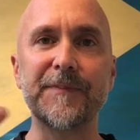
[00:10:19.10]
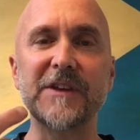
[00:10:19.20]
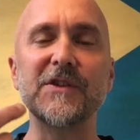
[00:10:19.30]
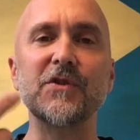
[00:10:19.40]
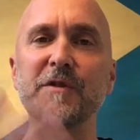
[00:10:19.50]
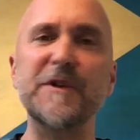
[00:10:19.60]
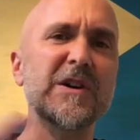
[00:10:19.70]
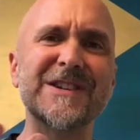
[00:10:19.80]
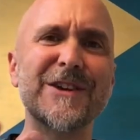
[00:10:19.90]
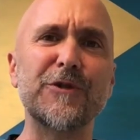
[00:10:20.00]
So you're doing
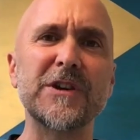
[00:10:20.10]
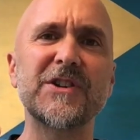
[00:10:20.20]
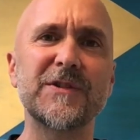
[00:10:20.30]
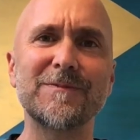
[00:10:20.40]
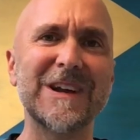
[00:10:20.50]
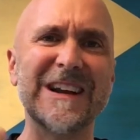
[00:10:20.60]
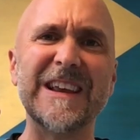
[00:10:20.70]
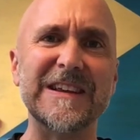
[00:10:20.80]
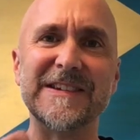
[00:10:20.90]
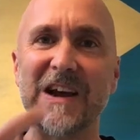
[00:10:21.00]
various different
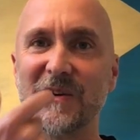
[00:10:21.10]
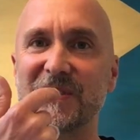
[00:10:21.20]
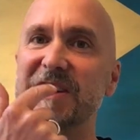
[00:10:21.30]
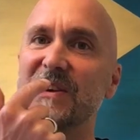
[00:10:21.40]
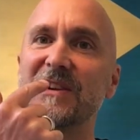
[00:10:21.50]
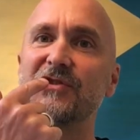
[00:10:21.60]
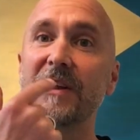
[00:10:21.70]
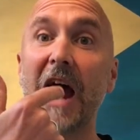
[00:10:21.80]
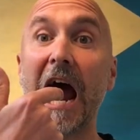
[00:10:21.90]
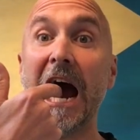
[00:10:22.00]
clicking sounds. So let's try
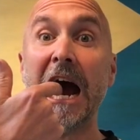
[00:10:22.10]
that.